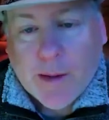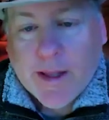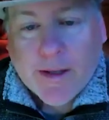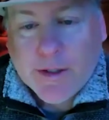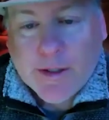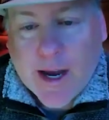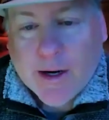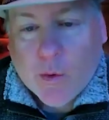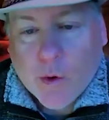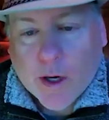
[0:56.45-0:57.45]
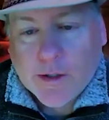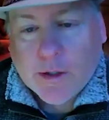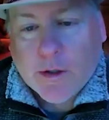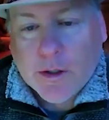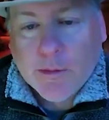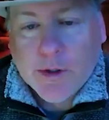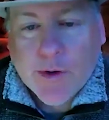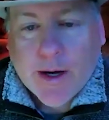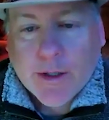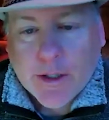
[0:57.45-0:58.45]
I mean, that's just not going to work as a long-term
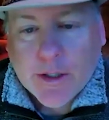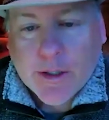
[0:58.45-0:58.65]
strategy.